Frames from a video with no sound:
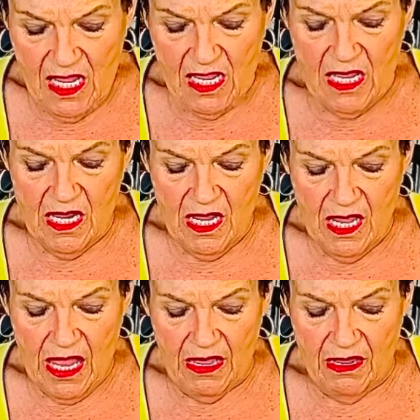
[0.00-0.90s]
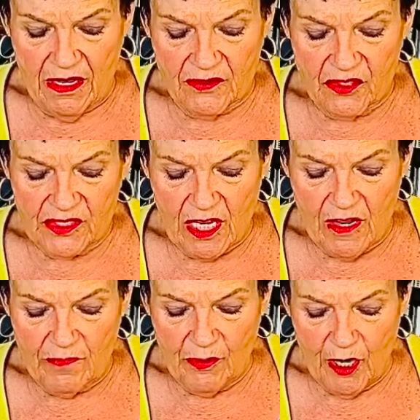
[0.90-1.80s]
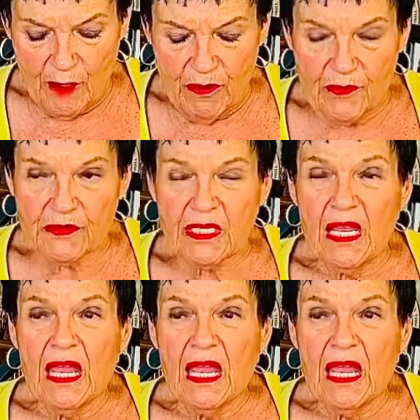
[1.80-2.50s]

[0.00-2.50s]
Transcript: to solve problems,